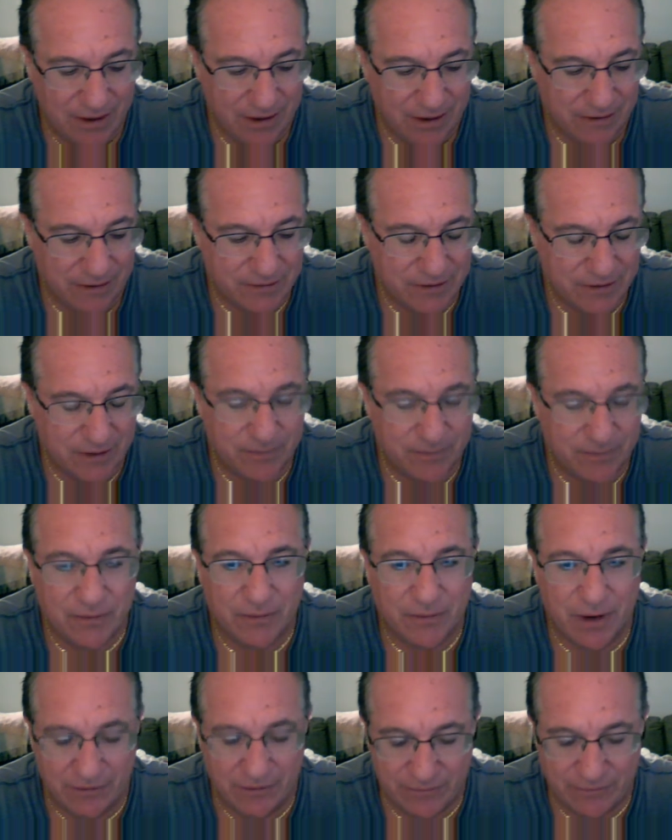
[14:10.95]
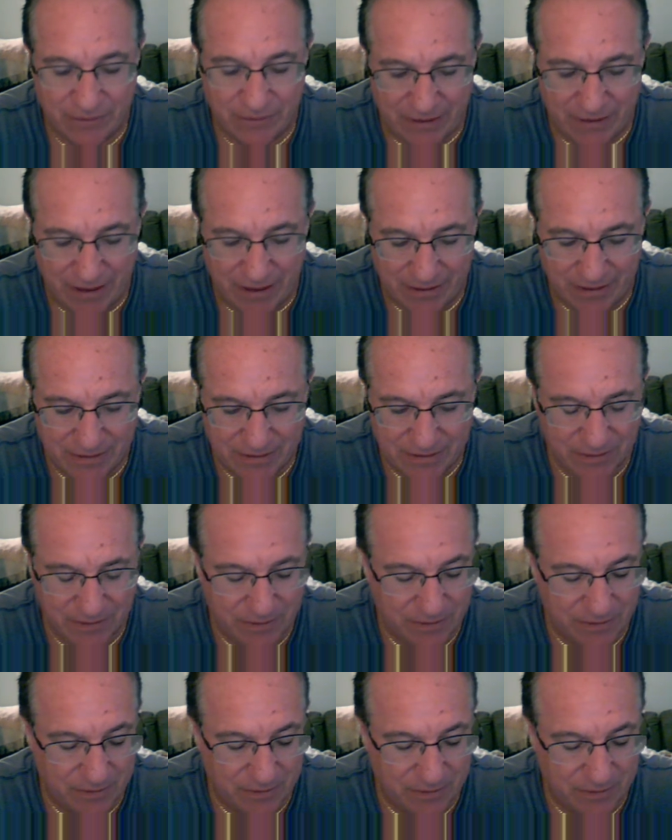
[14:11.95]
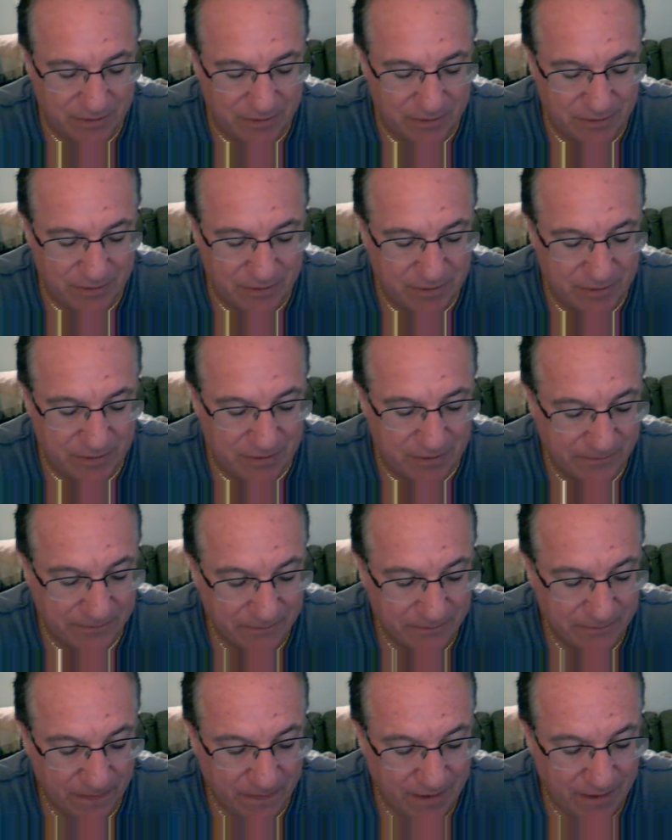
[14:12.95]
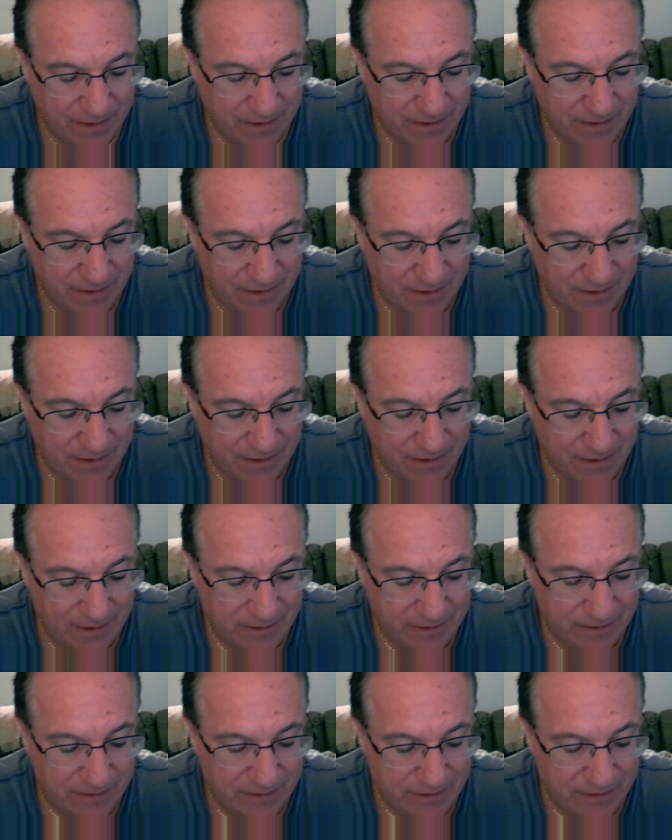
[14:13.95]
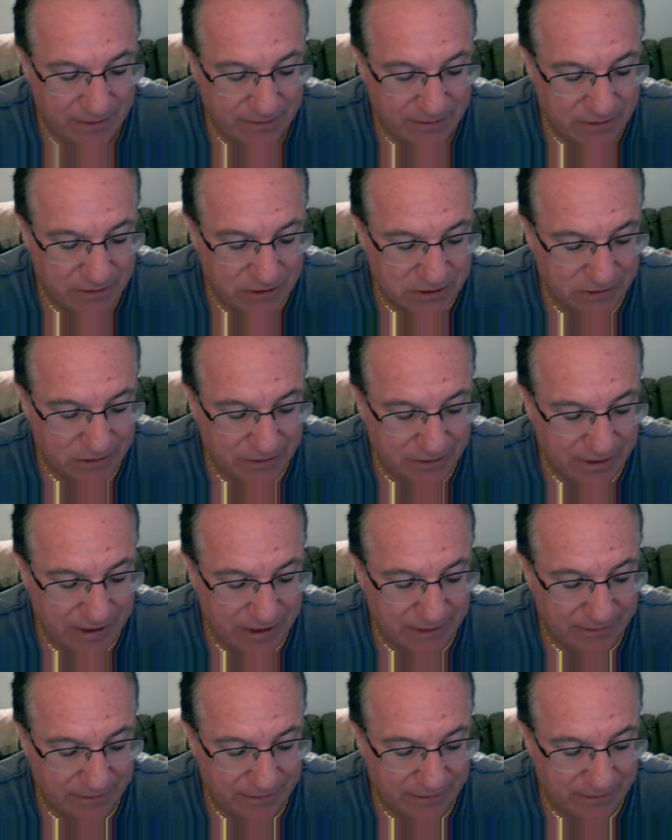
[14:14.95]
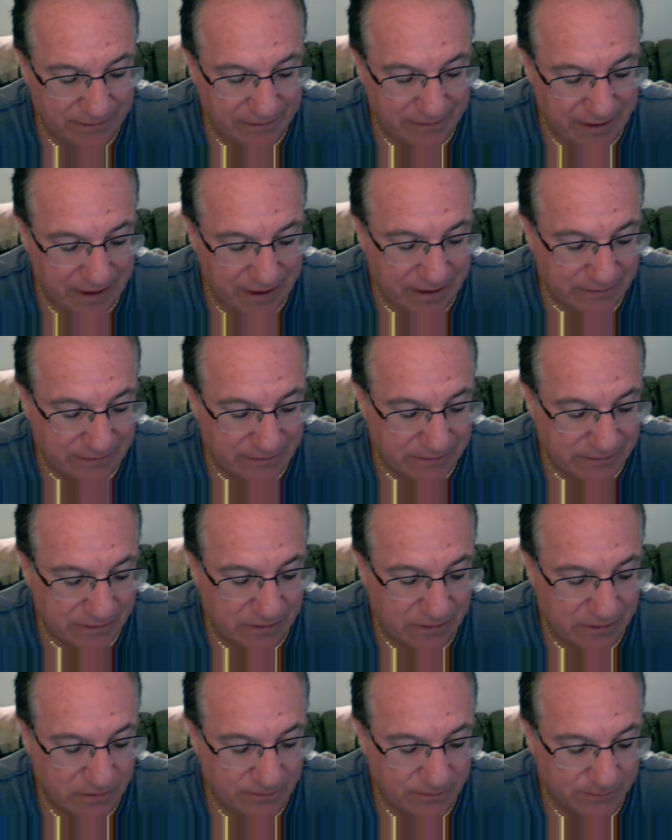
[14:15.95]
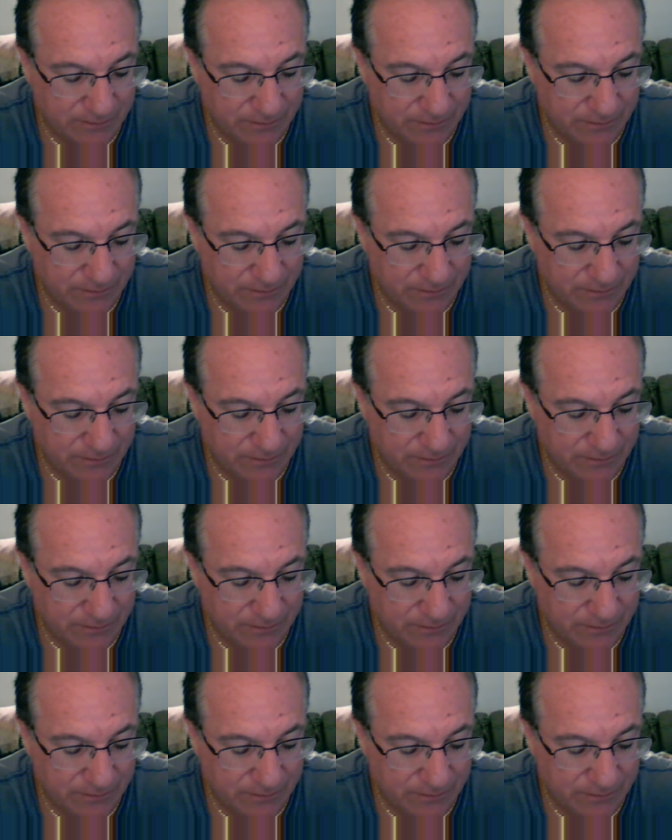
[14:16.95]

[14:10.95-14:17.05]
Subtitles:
is going to be rough. The Yankees are going to be rough. And you just look at it like that. So